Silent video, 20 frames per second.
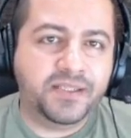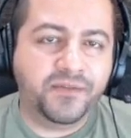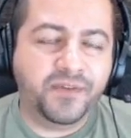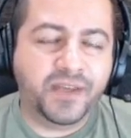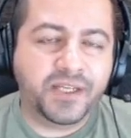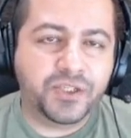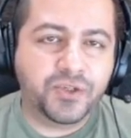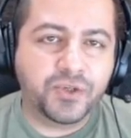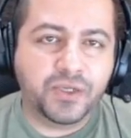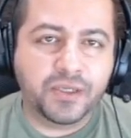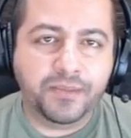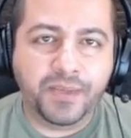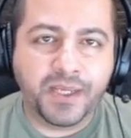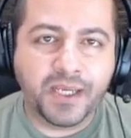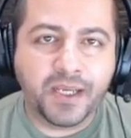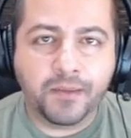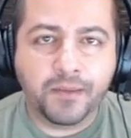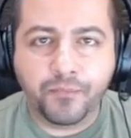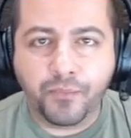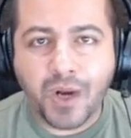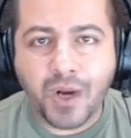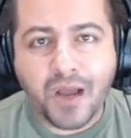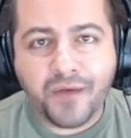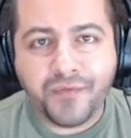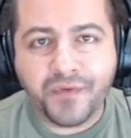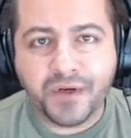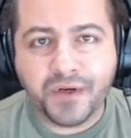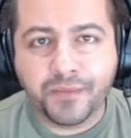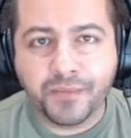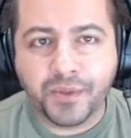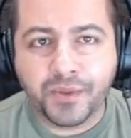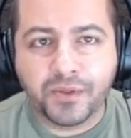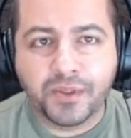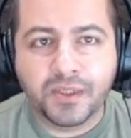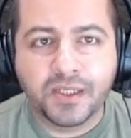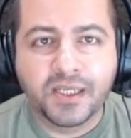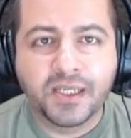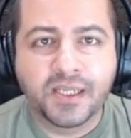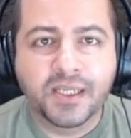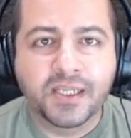eventually become profitable,
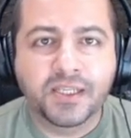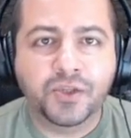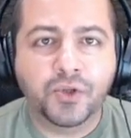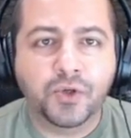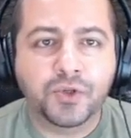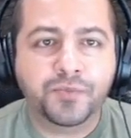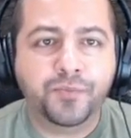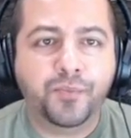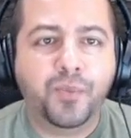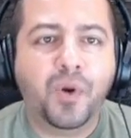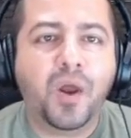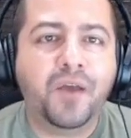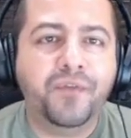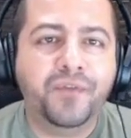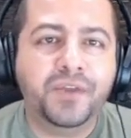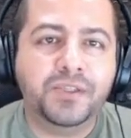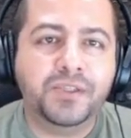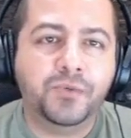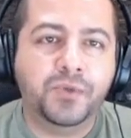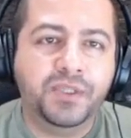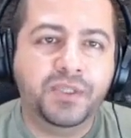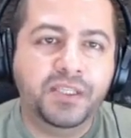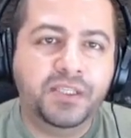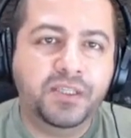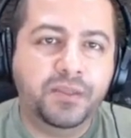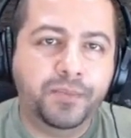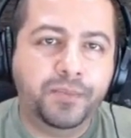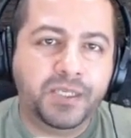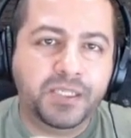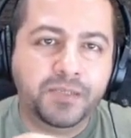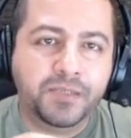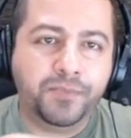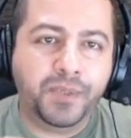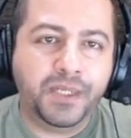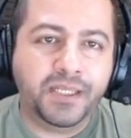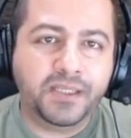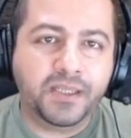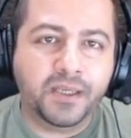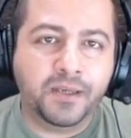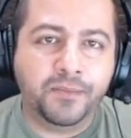those profits will need to be
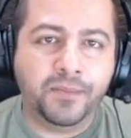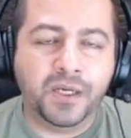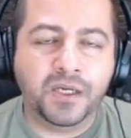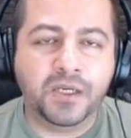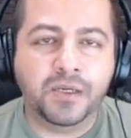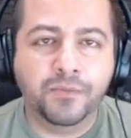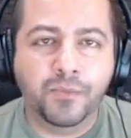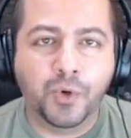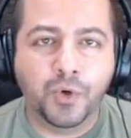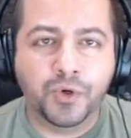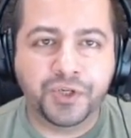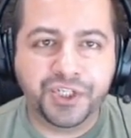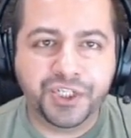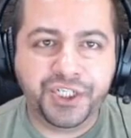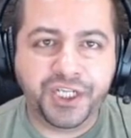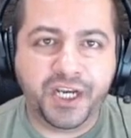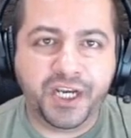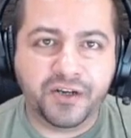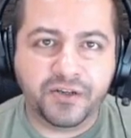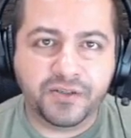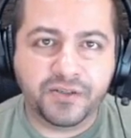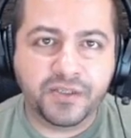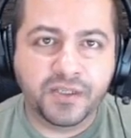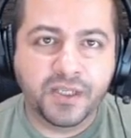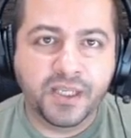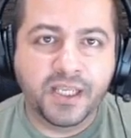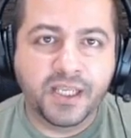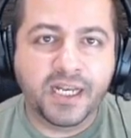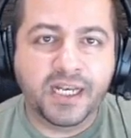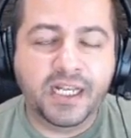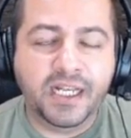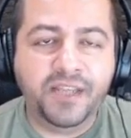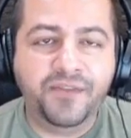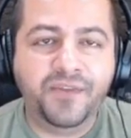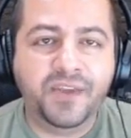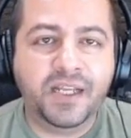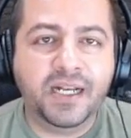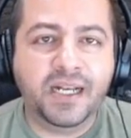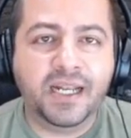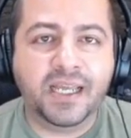split among more shares,
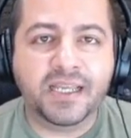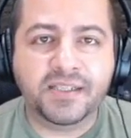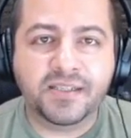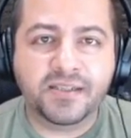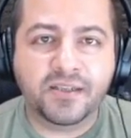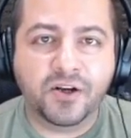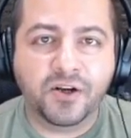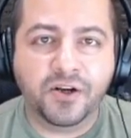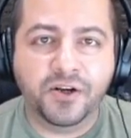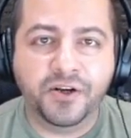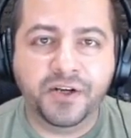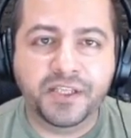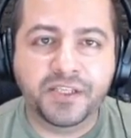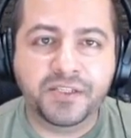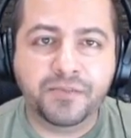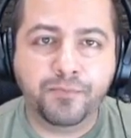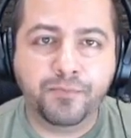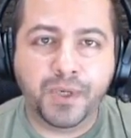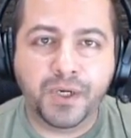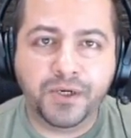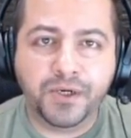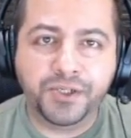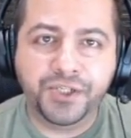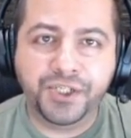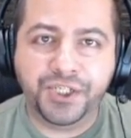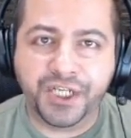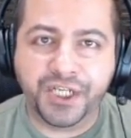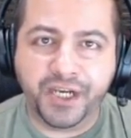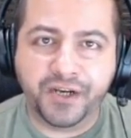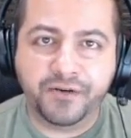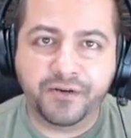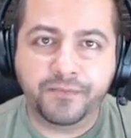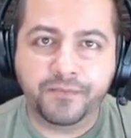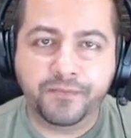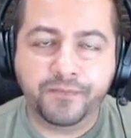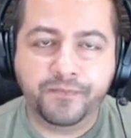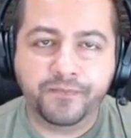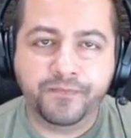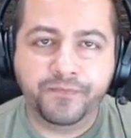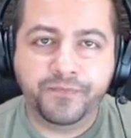leaving less earnings per share.
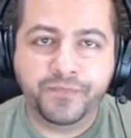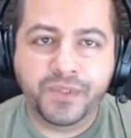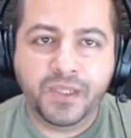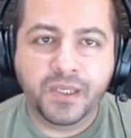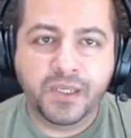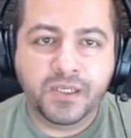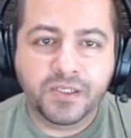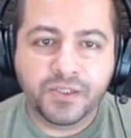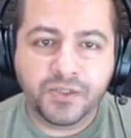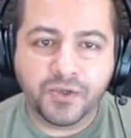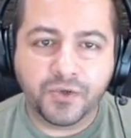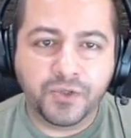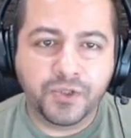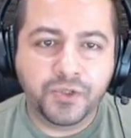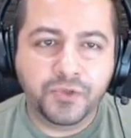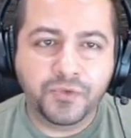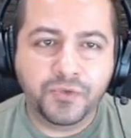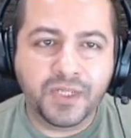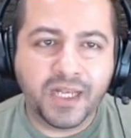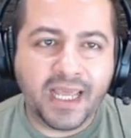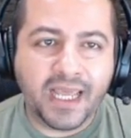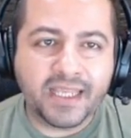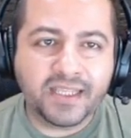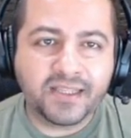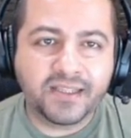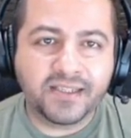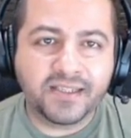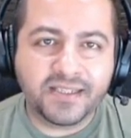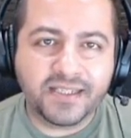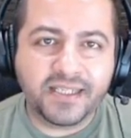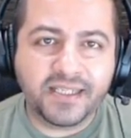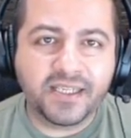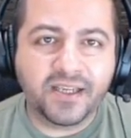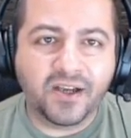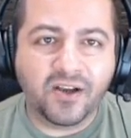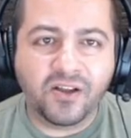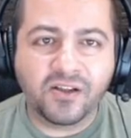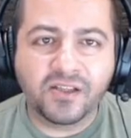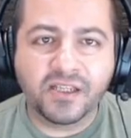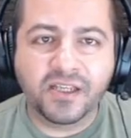So you'd like to see,
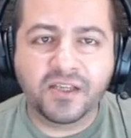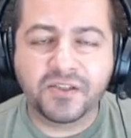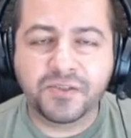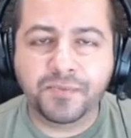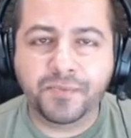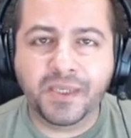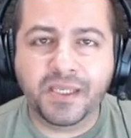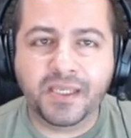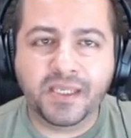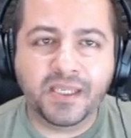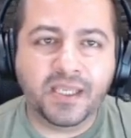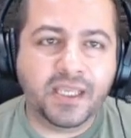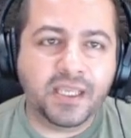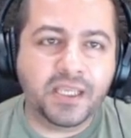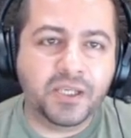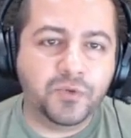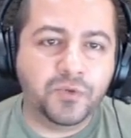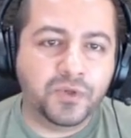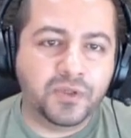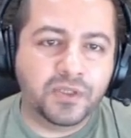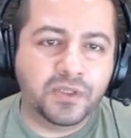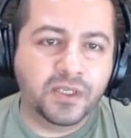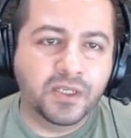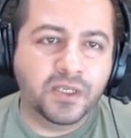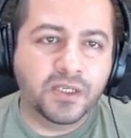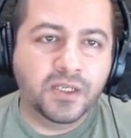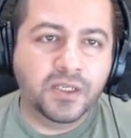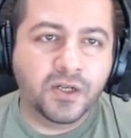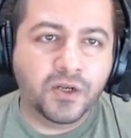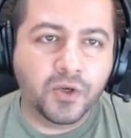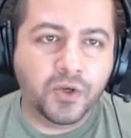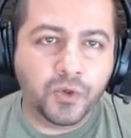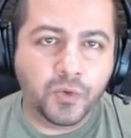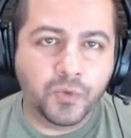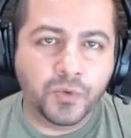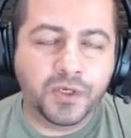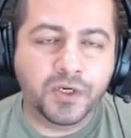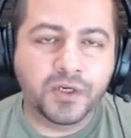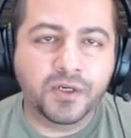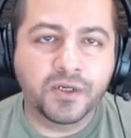all else being equal,
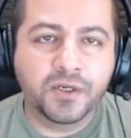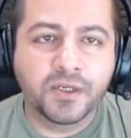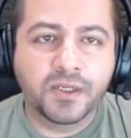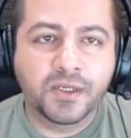lower